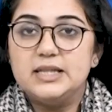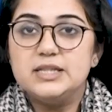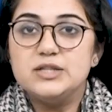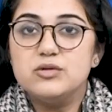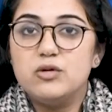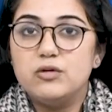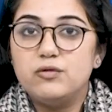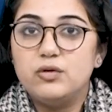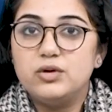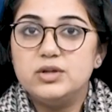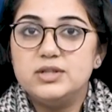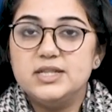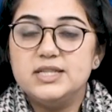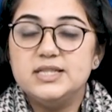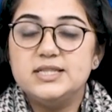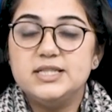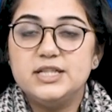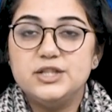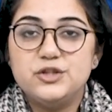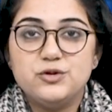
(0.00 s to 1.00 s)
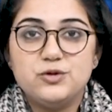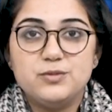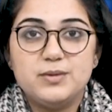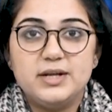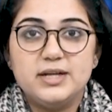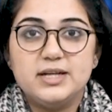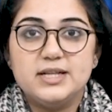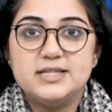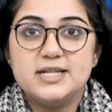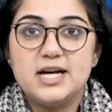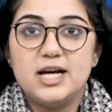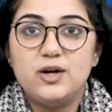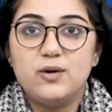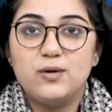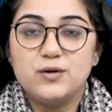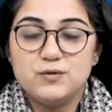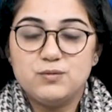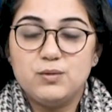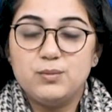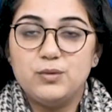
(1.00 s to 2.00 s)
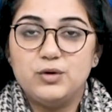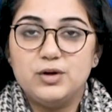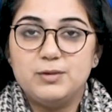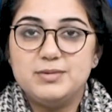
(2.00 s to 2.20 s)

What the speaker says: That's all for today. Stay tuned to Medical Dialogues for more